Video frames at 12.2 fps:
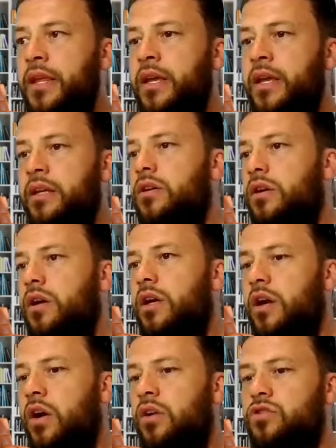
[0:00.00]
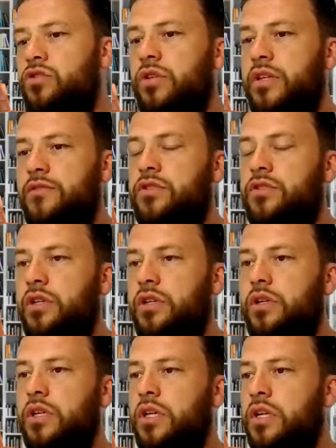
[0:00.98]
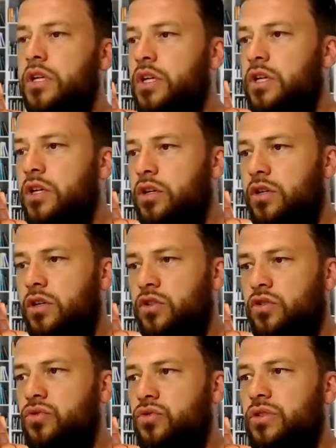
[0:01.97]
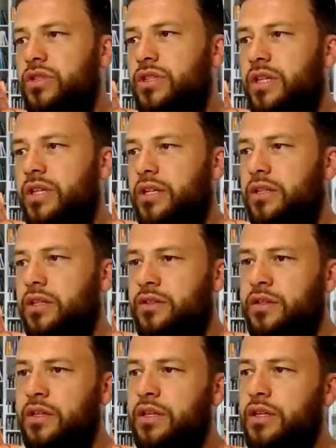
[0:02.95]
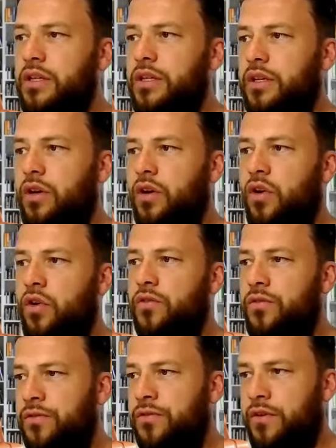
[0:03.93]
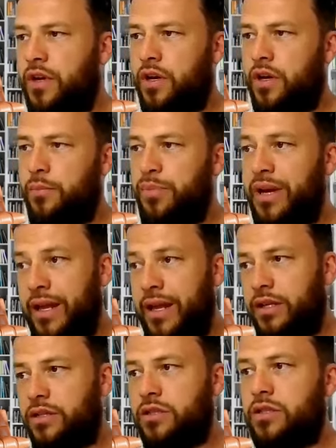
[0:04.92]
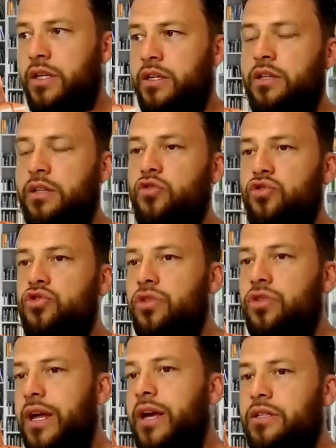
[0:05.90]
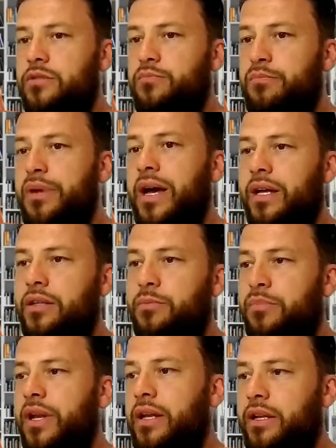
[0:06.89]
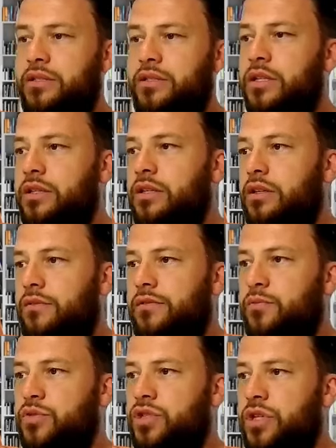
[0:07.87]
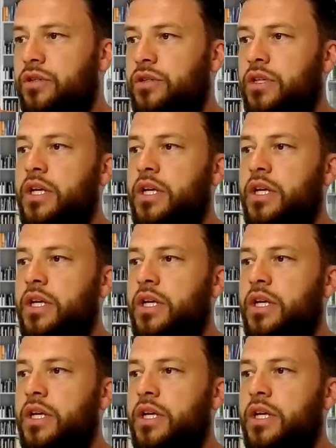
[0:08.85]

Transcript: It also gives the uh, a good dignity of uh, planets. It can neutralize bad planets in the Navamsha.